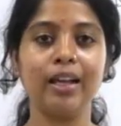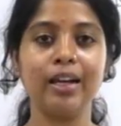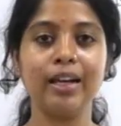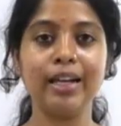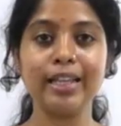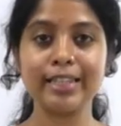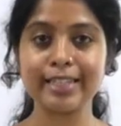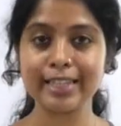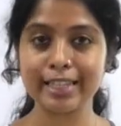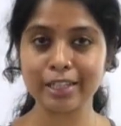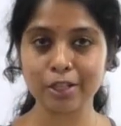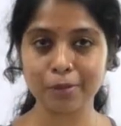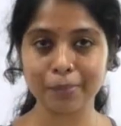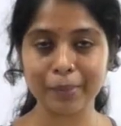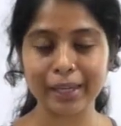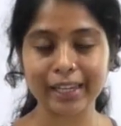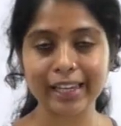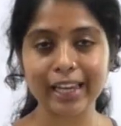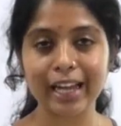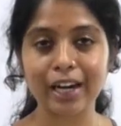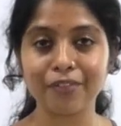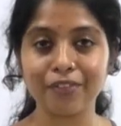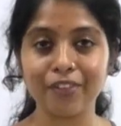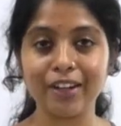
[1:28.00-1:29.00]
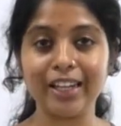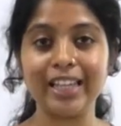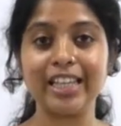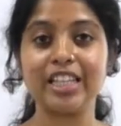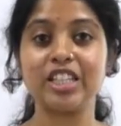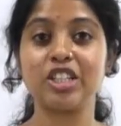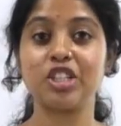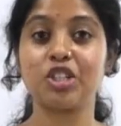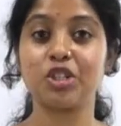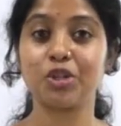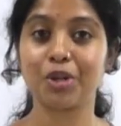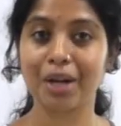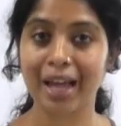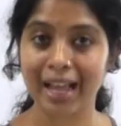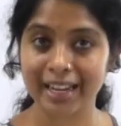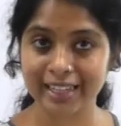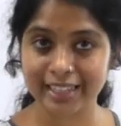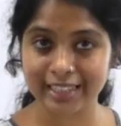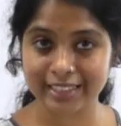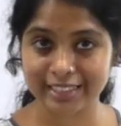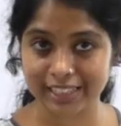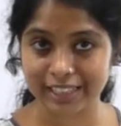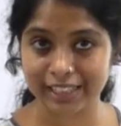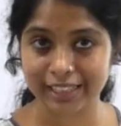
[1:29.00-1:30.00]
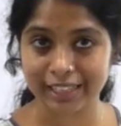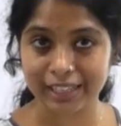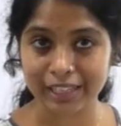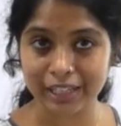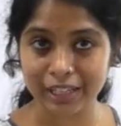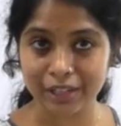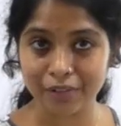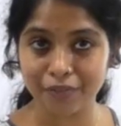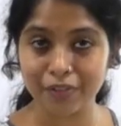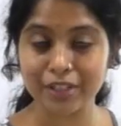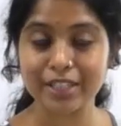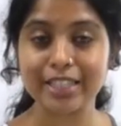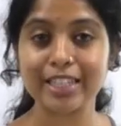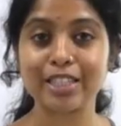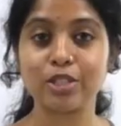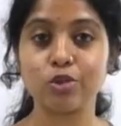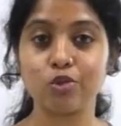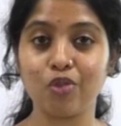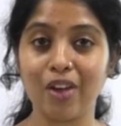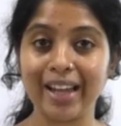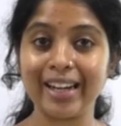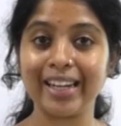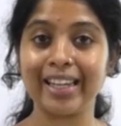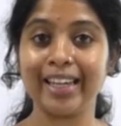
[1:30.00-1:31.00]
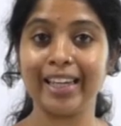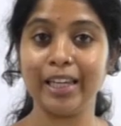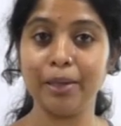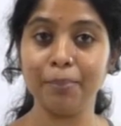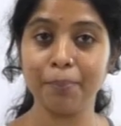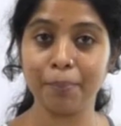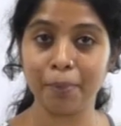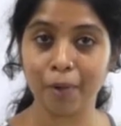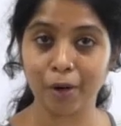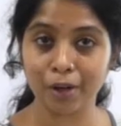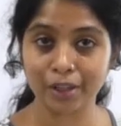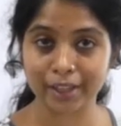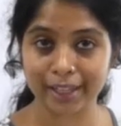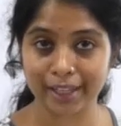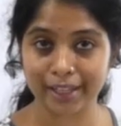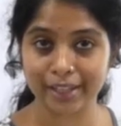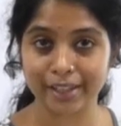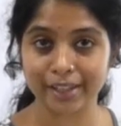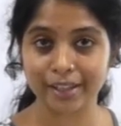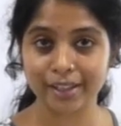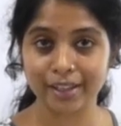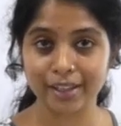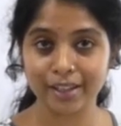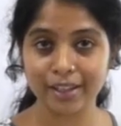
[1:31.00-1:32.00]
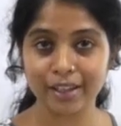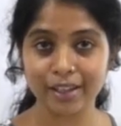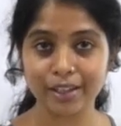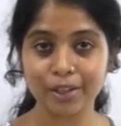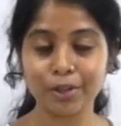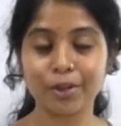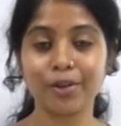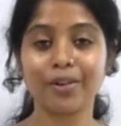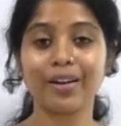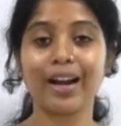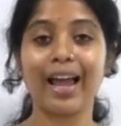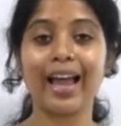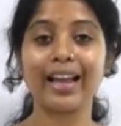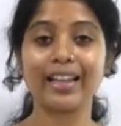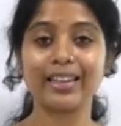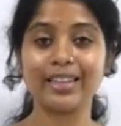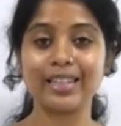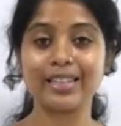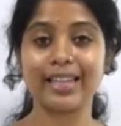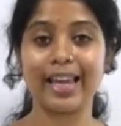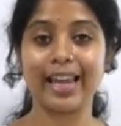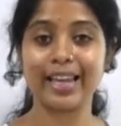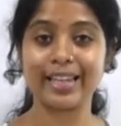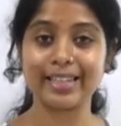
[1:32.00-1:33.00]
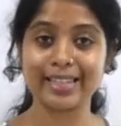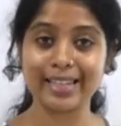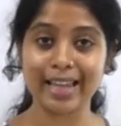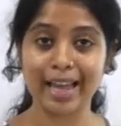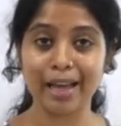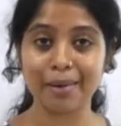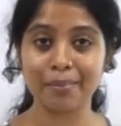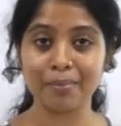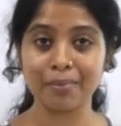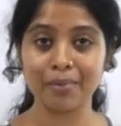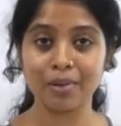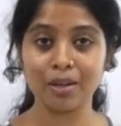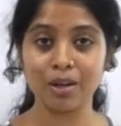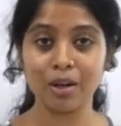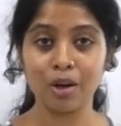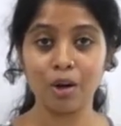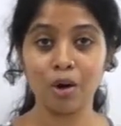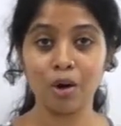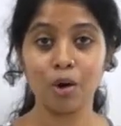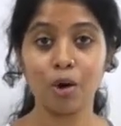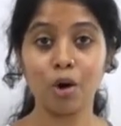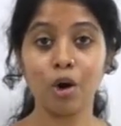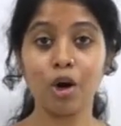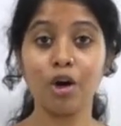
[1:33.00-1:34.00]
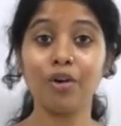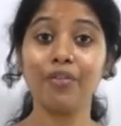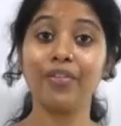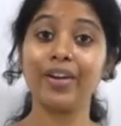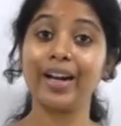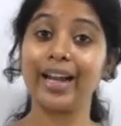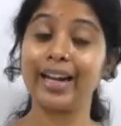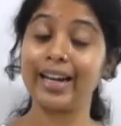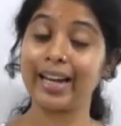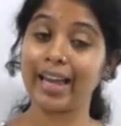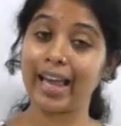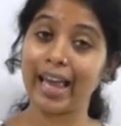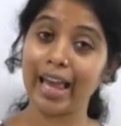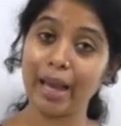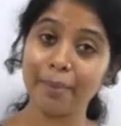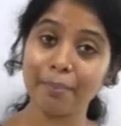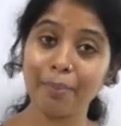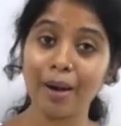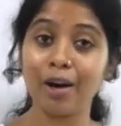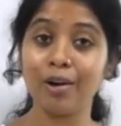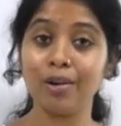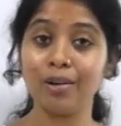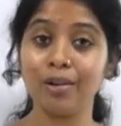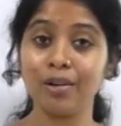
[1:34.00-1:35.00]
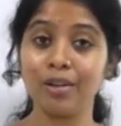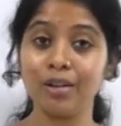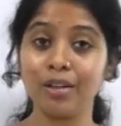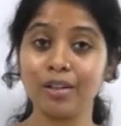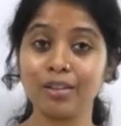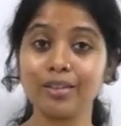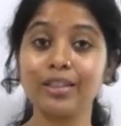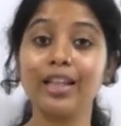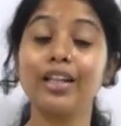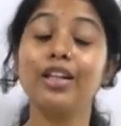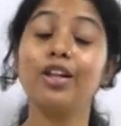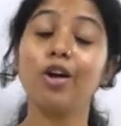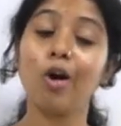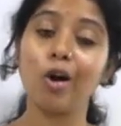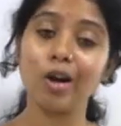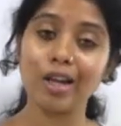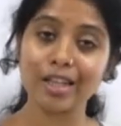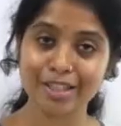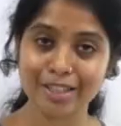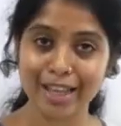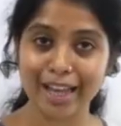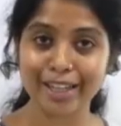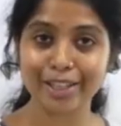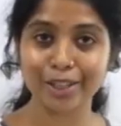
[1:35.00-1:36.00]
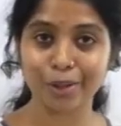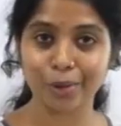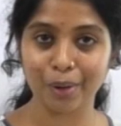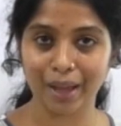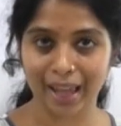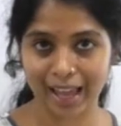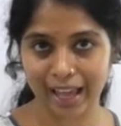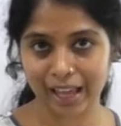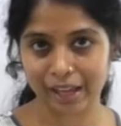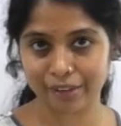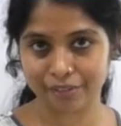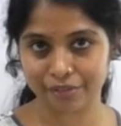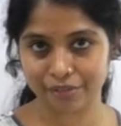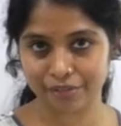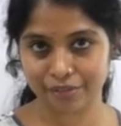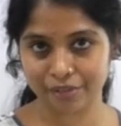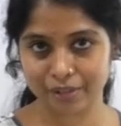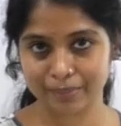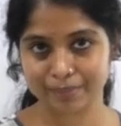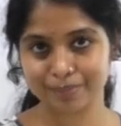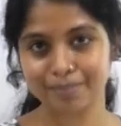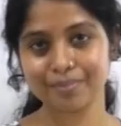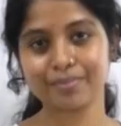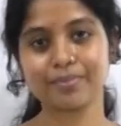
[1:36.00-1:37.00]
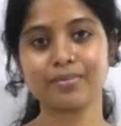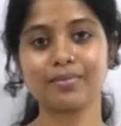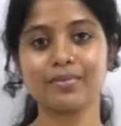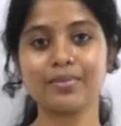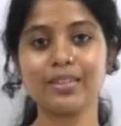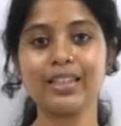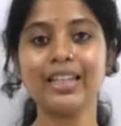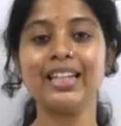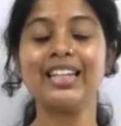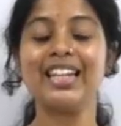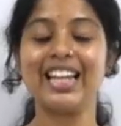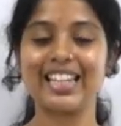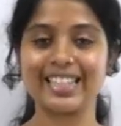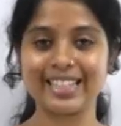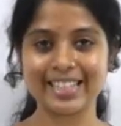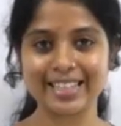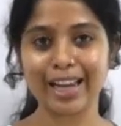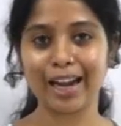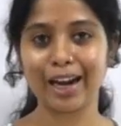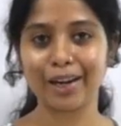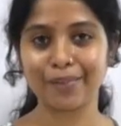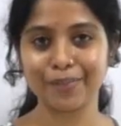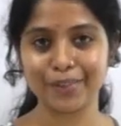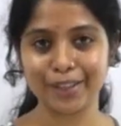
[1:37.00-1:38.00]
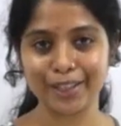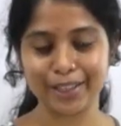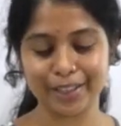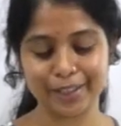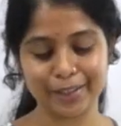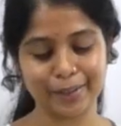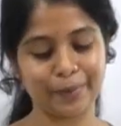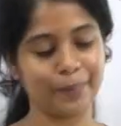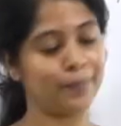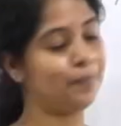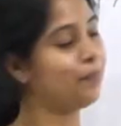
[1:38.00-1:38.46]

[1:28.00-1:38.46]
Listen to me carefully, strategy, which is very important to crack this exam over and above the knowledge that you have. Let's start with it.